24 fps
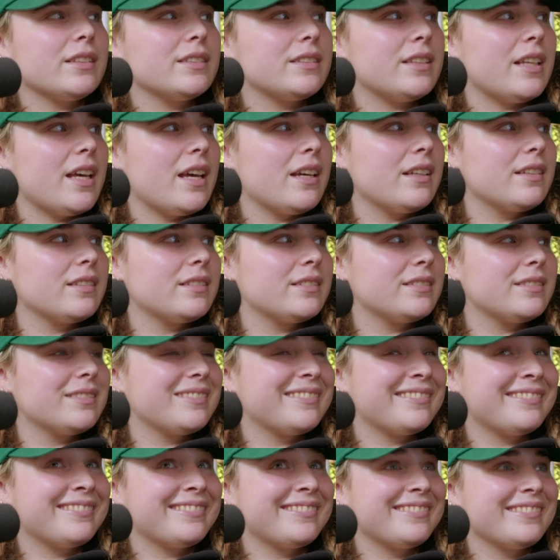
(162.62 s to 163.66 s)
Slay.
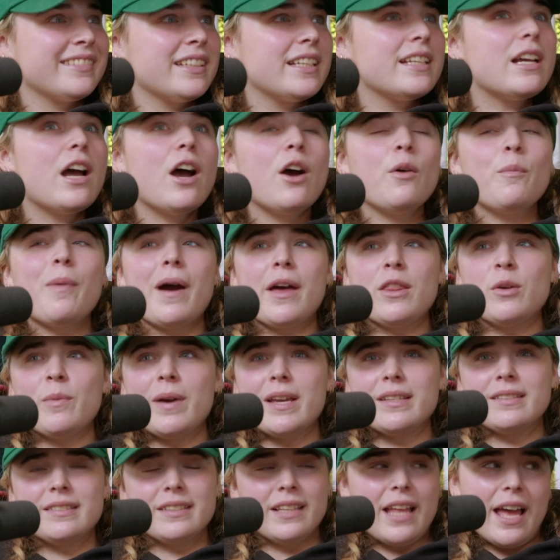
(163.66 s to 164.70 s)
Perfect. Oh, by the way,
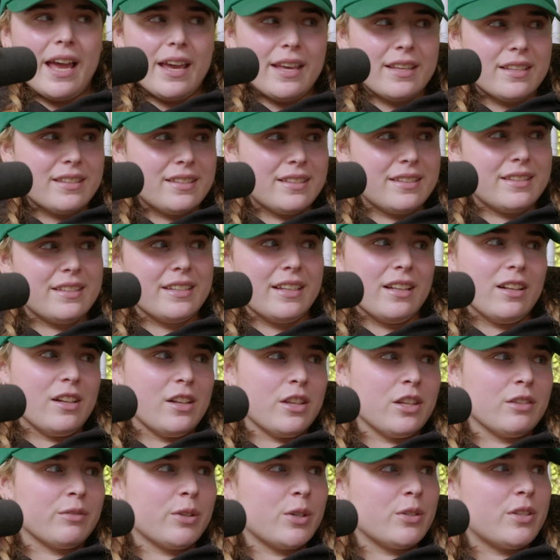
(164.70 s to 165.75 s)
Slay is still in
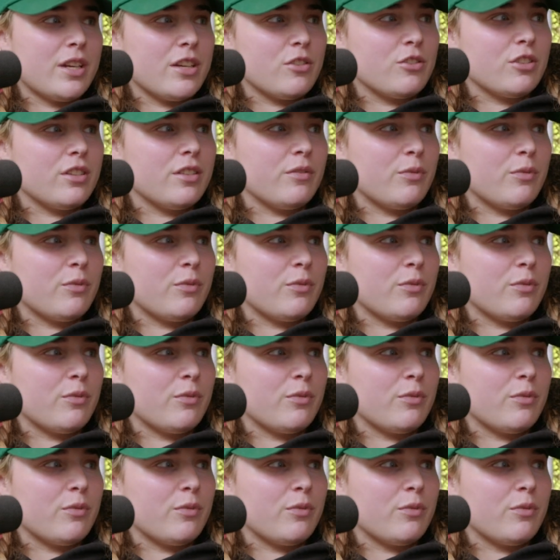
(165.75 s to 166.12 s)
the rotation of